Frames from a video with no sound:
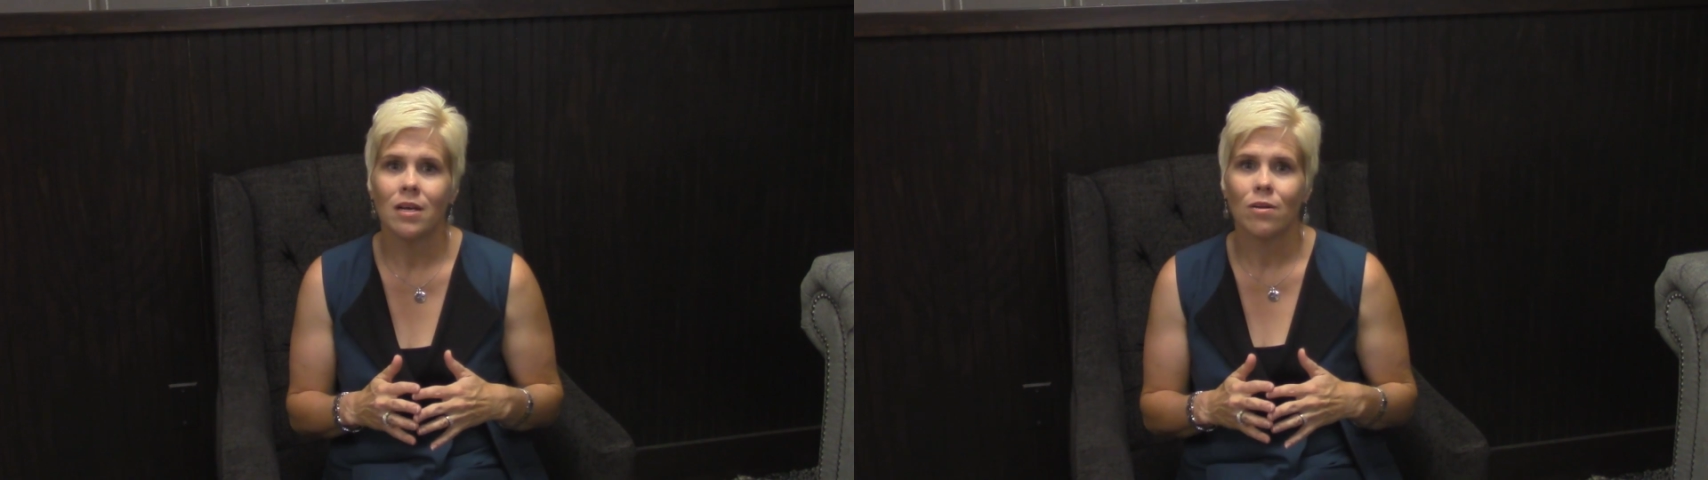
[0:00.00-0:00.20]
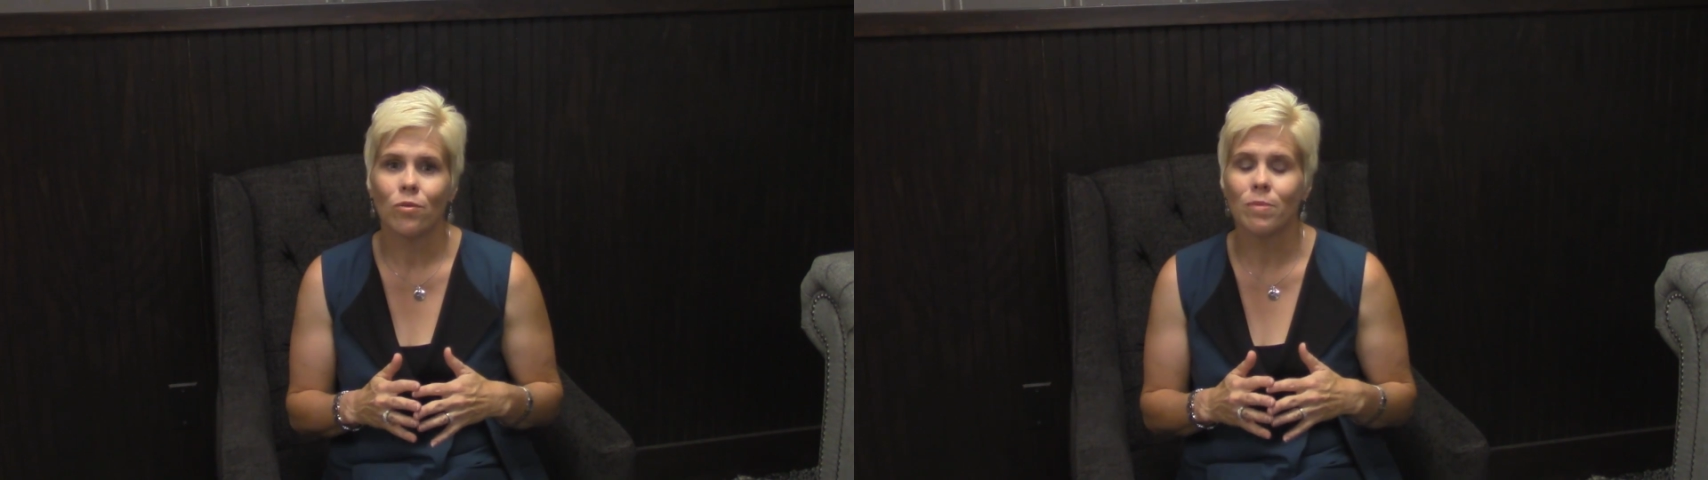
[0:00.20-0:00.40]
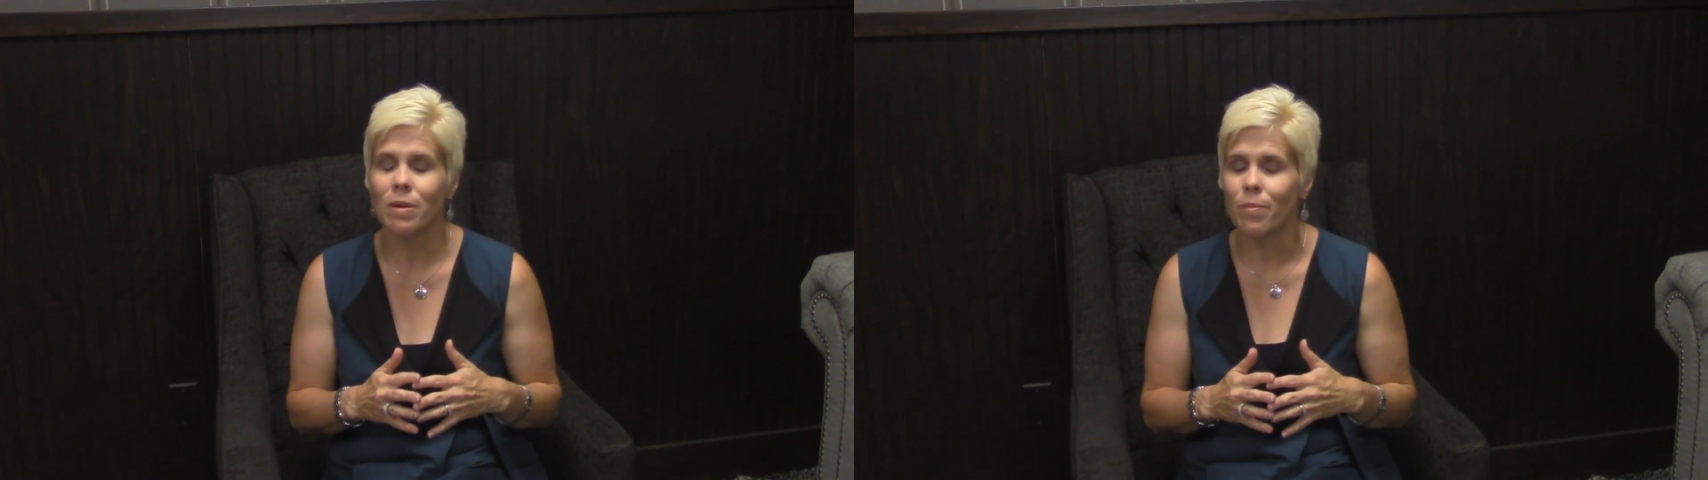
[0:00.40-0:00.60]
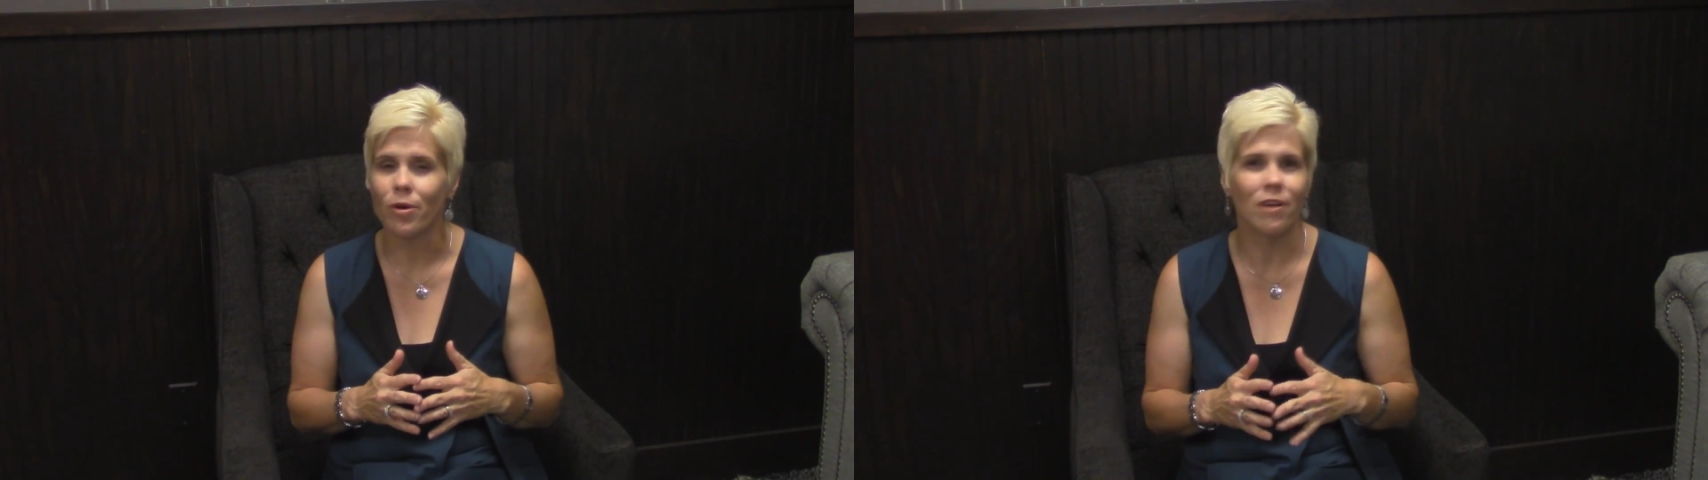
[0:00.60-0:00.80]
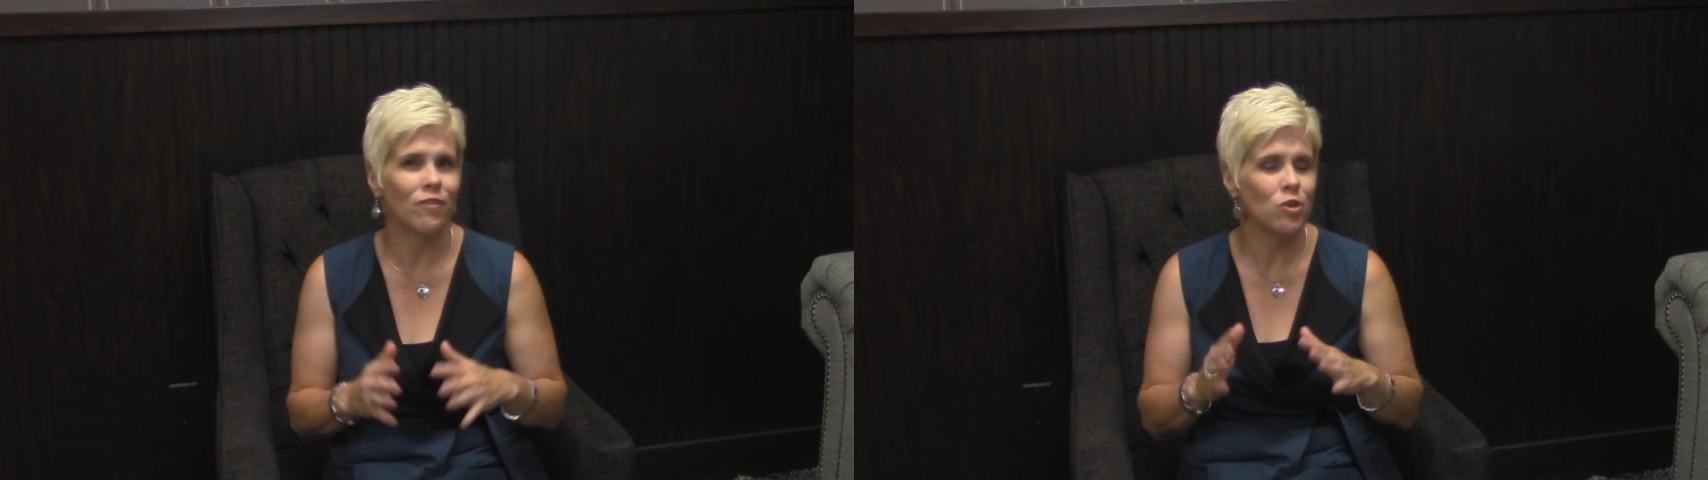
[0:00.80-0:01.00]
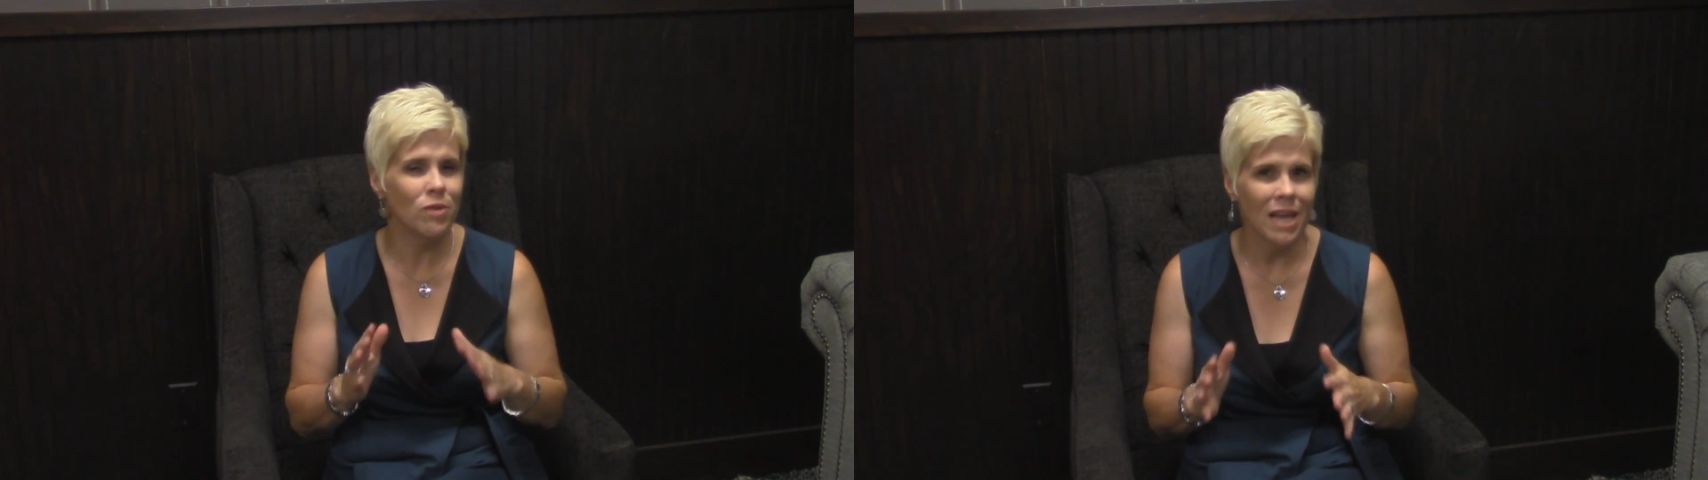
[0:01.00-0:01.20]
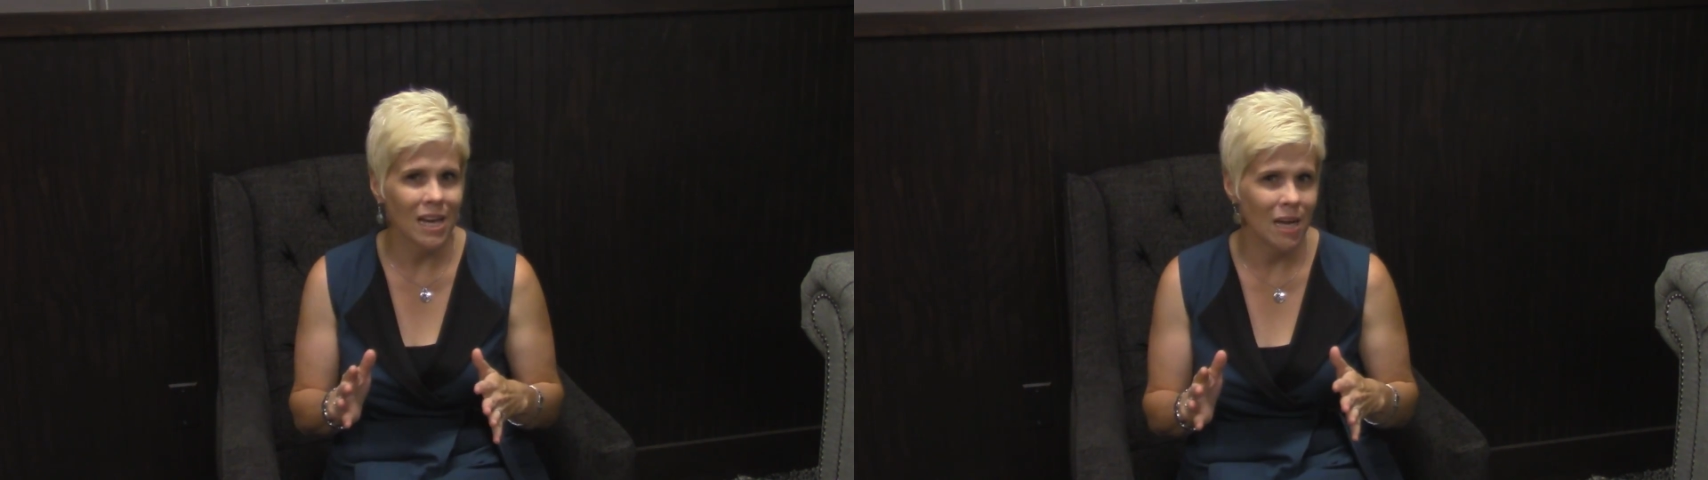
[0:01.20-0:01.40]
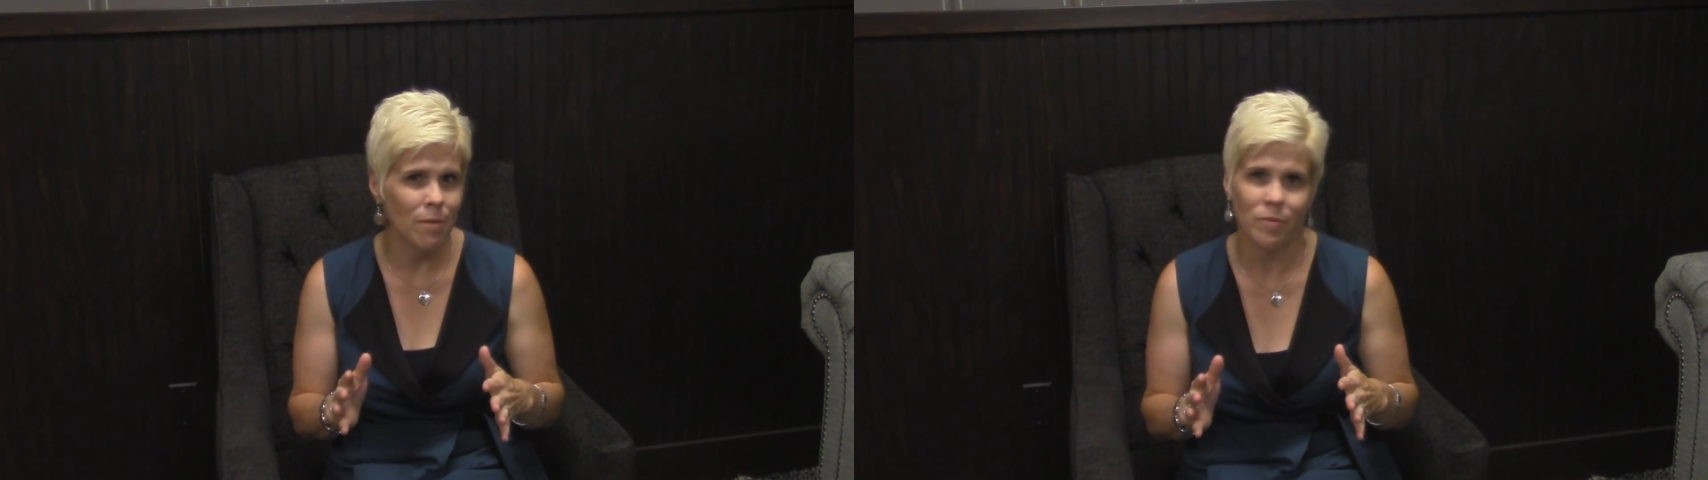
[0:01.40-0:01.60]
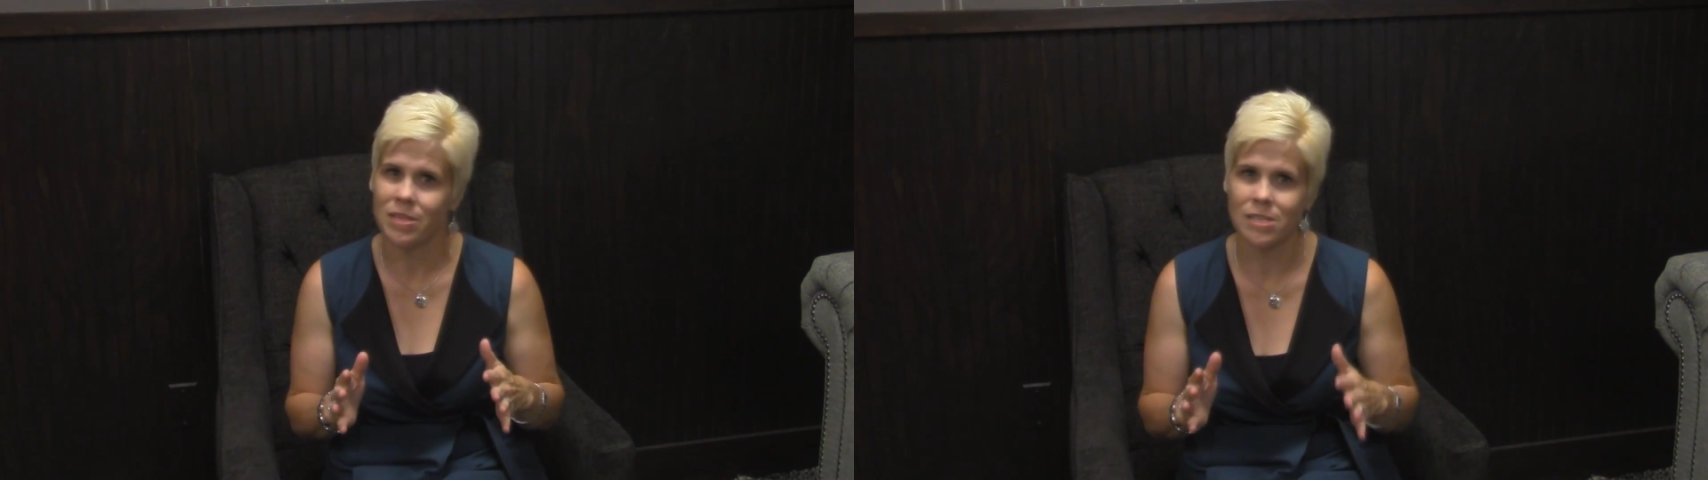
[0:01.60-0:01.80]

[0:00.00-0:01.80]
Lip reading: Remember, if you can't come up with a